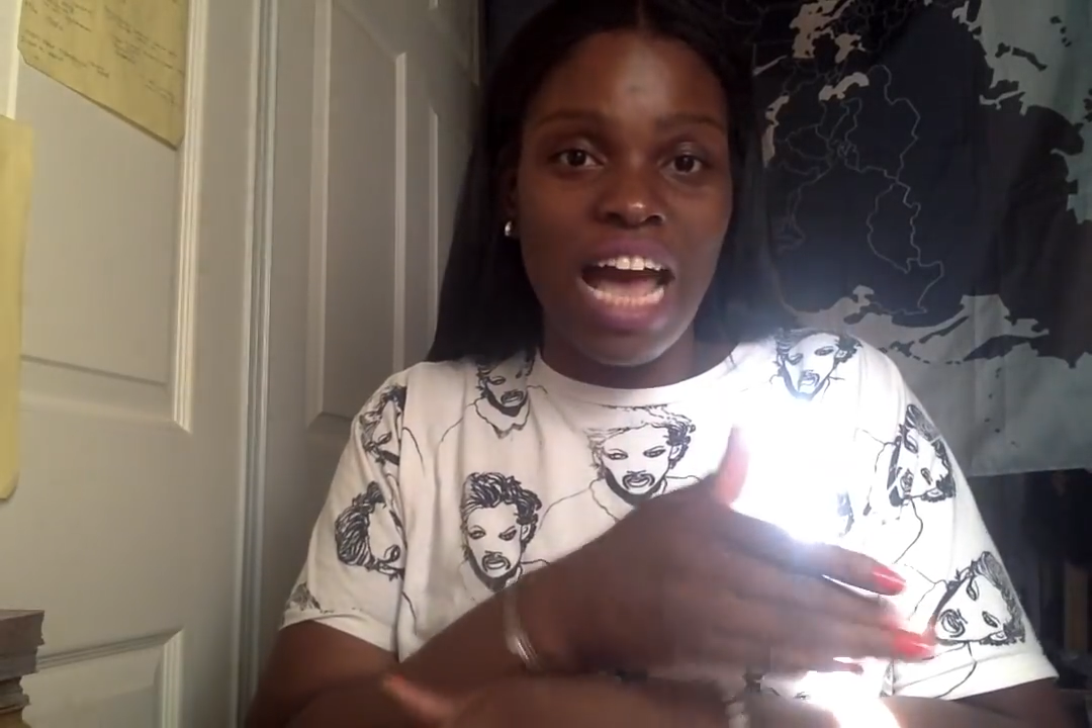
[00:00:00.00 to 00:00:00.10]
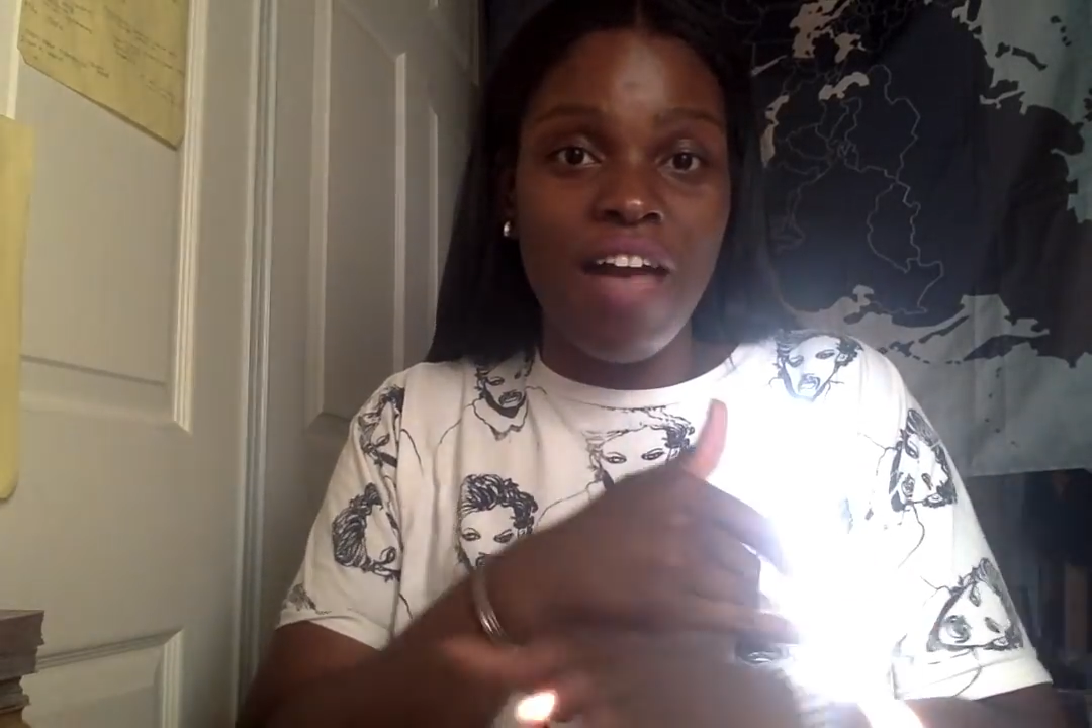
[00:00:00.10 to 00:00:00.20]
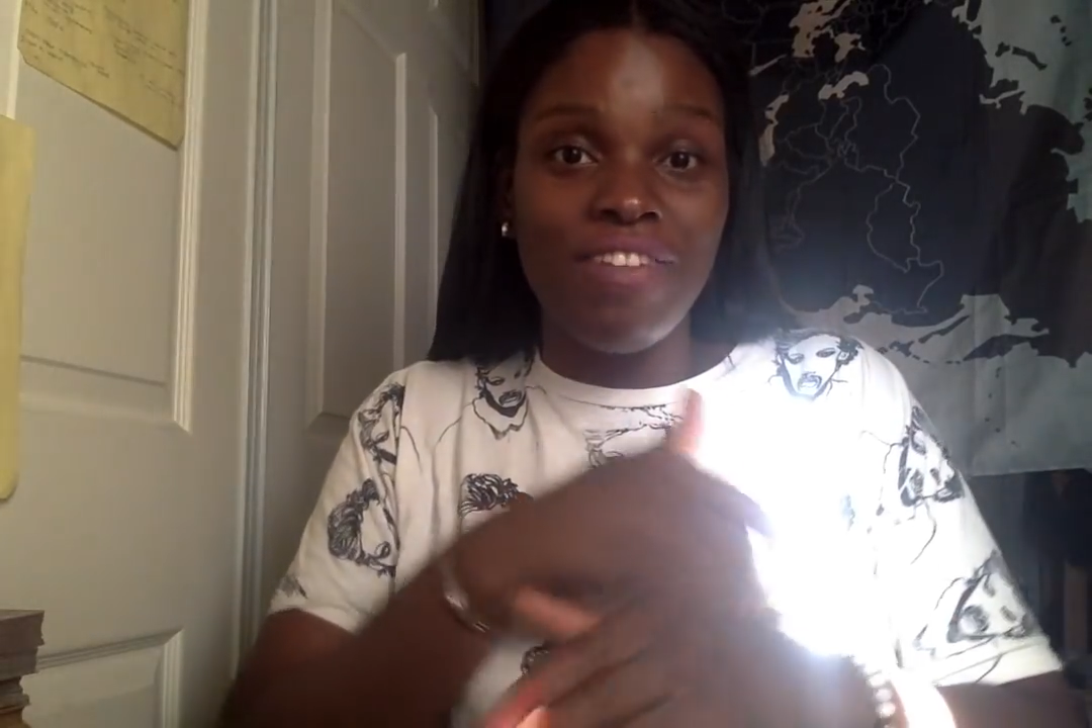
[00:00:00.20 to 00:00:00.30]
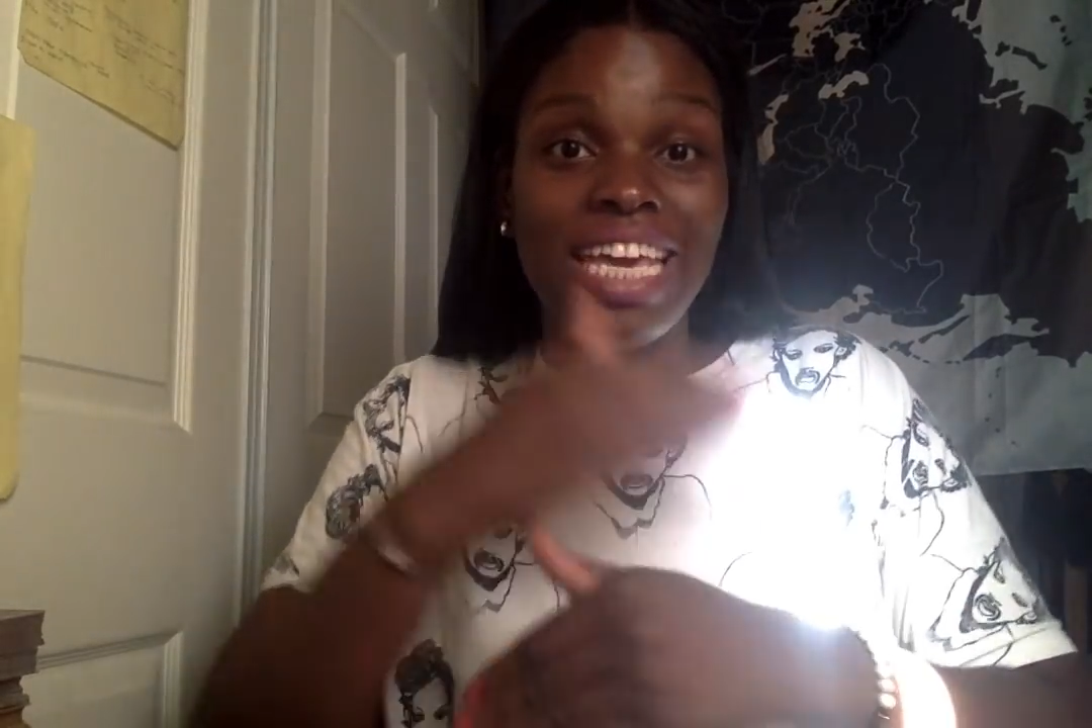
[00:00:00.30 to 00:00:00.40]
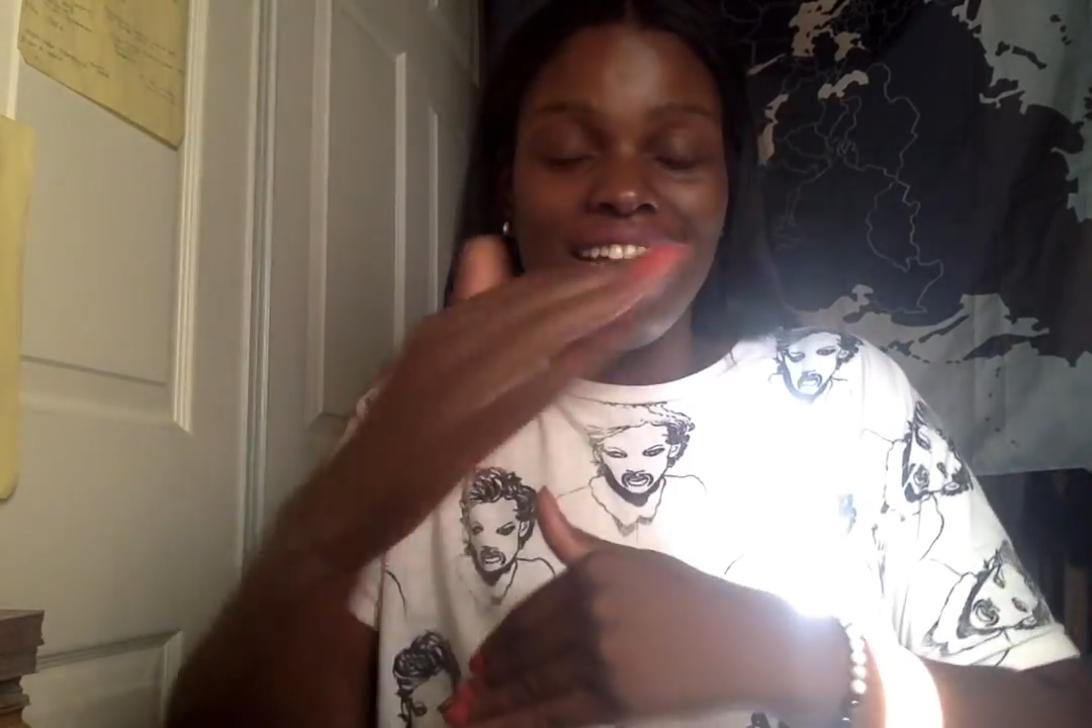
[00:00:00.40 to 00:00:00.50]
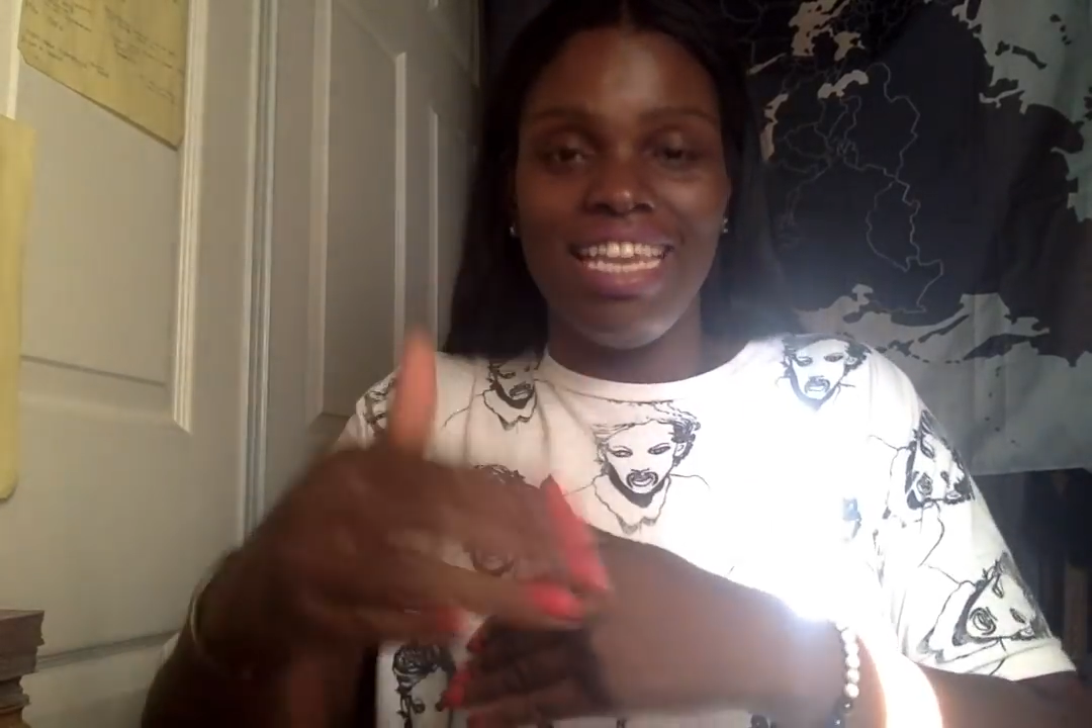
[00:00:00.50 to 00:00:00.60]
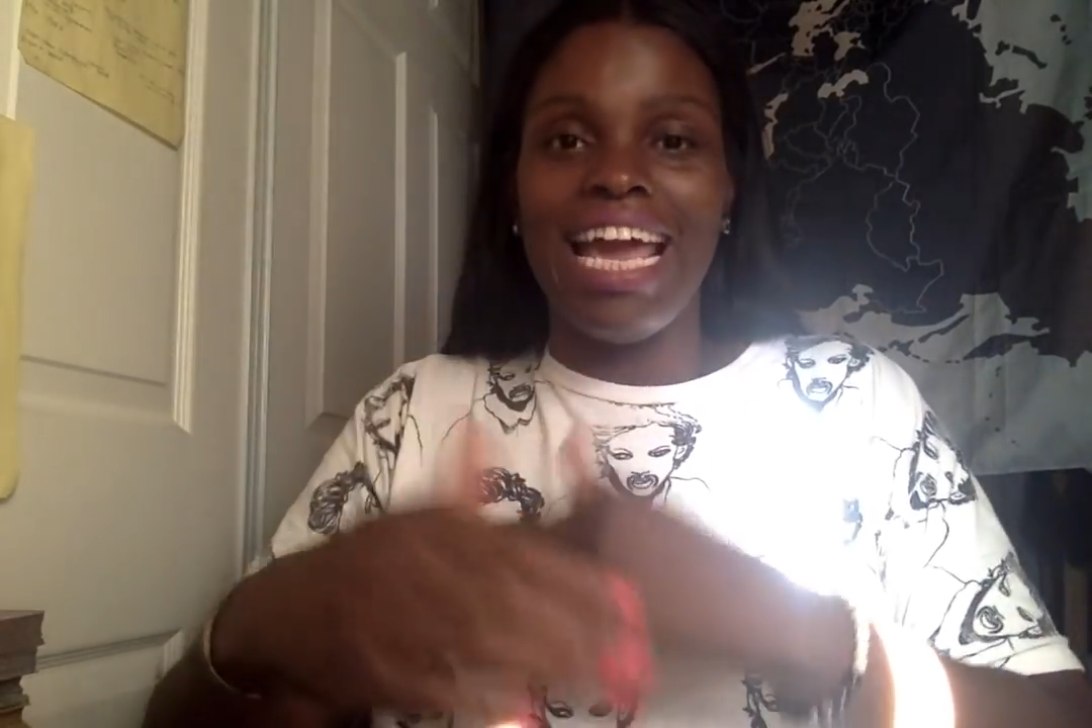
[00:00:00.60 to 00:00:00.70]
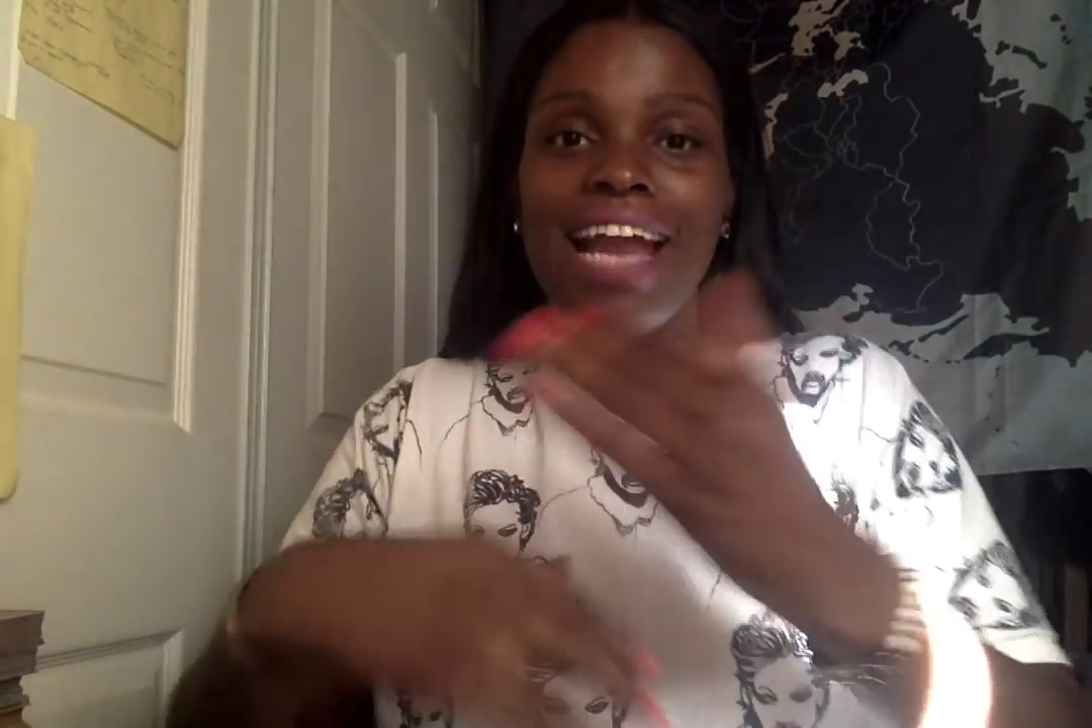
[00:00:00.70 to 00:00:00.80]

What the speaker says: of healing